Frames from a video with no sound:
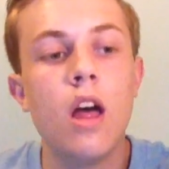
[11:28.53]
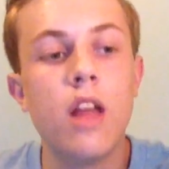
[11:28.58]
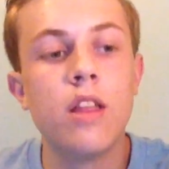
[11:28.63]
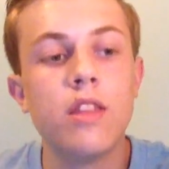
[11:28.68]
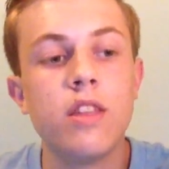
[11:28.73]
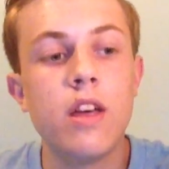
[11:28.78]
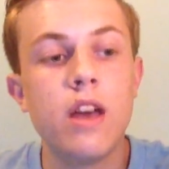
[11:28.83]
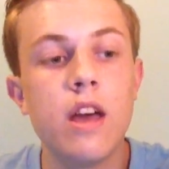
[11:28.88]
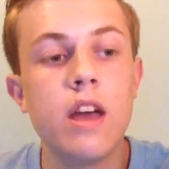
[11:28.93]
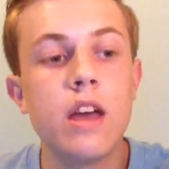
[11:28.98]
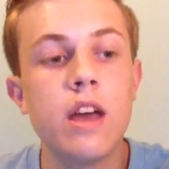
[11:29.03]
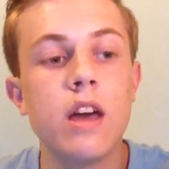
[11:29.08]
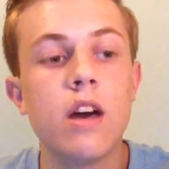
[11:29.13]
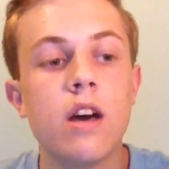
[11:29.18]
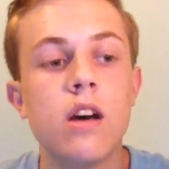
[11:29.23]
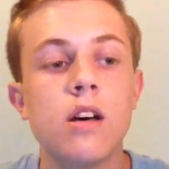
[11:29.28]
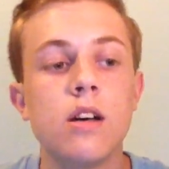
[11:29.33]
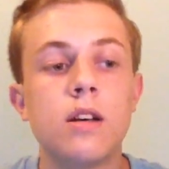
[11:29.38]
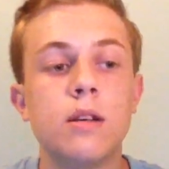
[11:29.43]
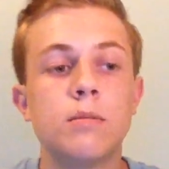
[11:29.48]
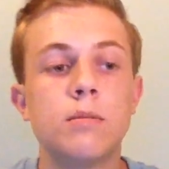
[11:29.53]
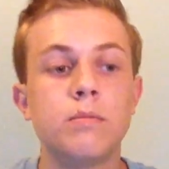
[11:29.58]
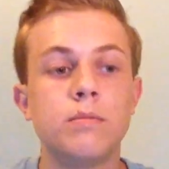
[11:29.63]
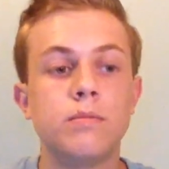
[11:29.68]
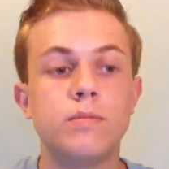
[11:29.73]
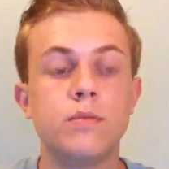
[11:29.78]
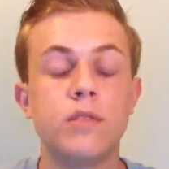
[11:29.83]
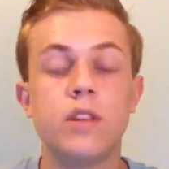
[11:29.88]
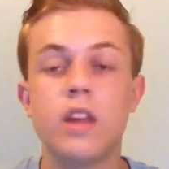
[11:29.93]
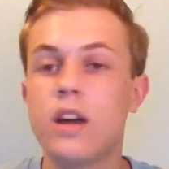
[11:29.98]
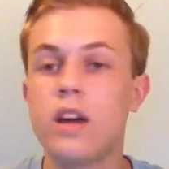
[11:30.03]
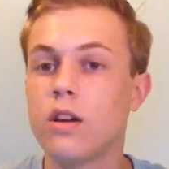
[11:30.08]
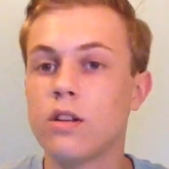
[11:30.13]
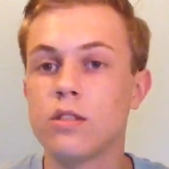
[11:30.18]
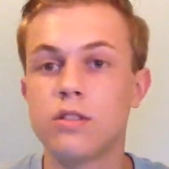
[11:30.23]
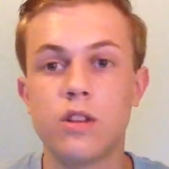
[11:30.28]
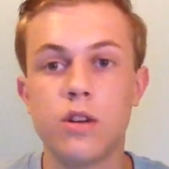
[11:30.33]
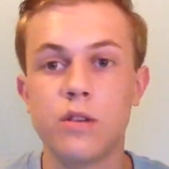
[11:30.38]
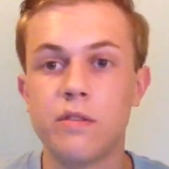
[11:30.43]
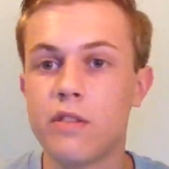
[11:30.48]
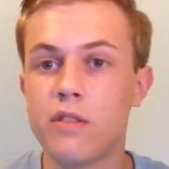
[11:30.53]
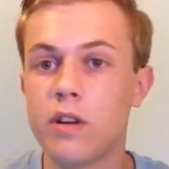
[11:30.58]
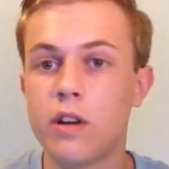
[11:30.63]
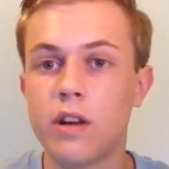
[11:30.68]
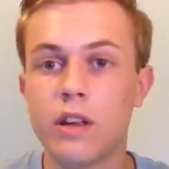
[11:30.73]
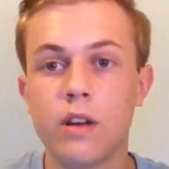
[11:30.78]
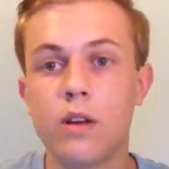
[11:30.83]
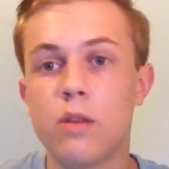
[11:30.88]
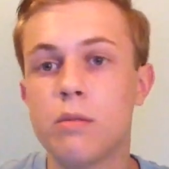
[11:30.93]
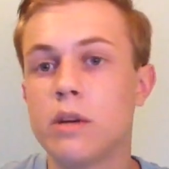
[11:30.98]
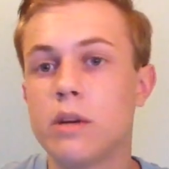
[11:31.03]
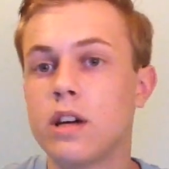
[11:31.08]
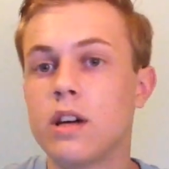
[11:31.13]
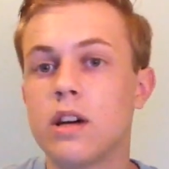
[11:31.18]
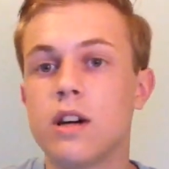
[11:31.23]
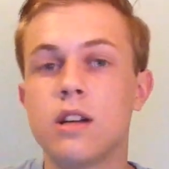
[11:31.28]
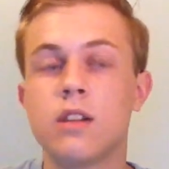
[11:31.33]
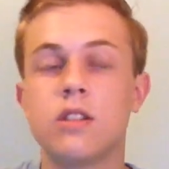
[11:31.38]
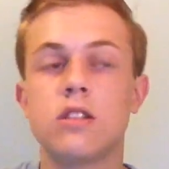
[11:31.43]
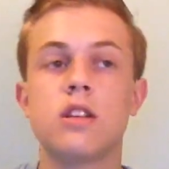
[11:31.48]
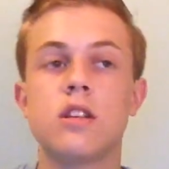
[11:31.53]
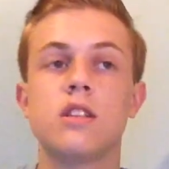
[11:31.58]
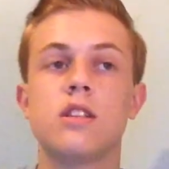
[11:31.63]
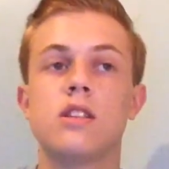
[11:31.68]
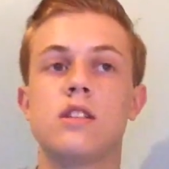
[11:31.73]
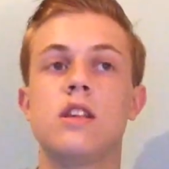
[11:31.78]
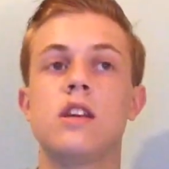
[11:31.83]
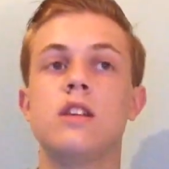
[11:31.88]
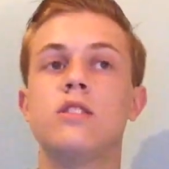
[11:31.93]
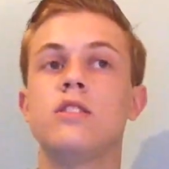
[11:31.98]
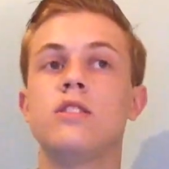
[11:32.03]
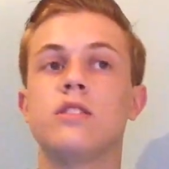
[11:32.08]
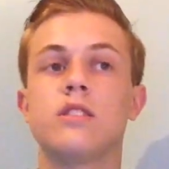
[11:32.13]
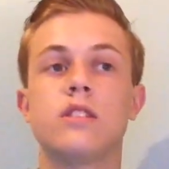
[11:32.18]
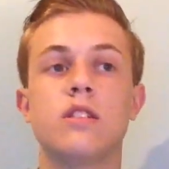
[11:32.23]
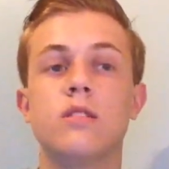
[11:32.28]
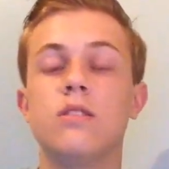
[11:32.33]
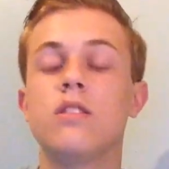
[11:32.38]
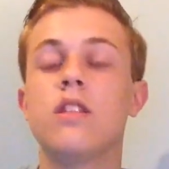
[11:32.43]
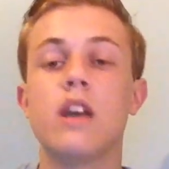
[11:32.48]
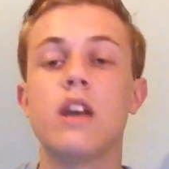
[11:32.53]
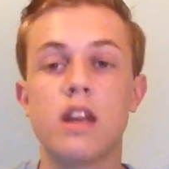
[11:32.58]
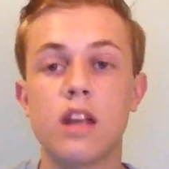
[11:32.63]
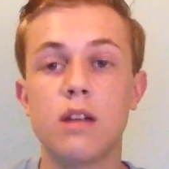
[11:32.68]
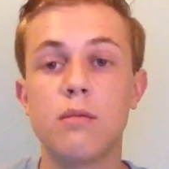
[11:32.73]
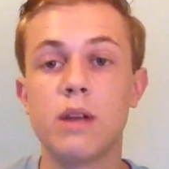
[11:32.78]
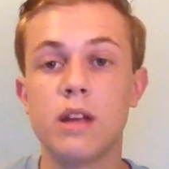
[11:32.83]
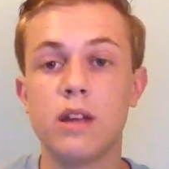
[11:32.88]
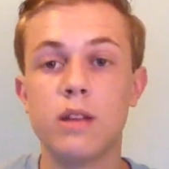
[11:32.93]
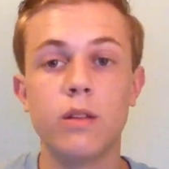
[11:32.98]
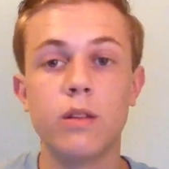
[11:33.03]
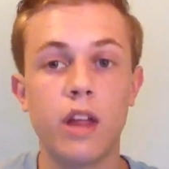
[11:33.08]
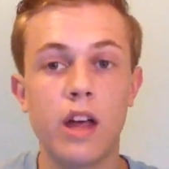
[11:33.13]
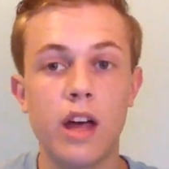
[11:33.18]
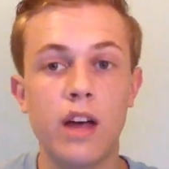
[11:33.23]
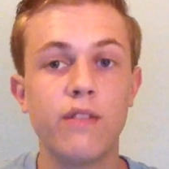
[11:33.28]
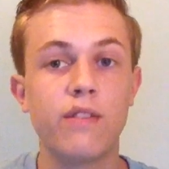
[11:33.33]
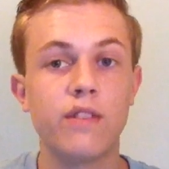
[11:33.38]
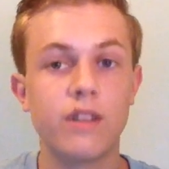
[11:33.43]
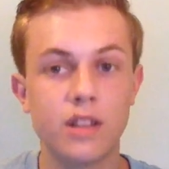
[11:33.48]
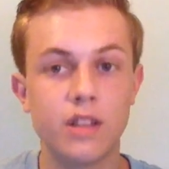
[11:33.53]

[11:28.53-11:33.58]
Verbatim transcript: They um they are so funny. Oh my gosh. They just they can make you laugh.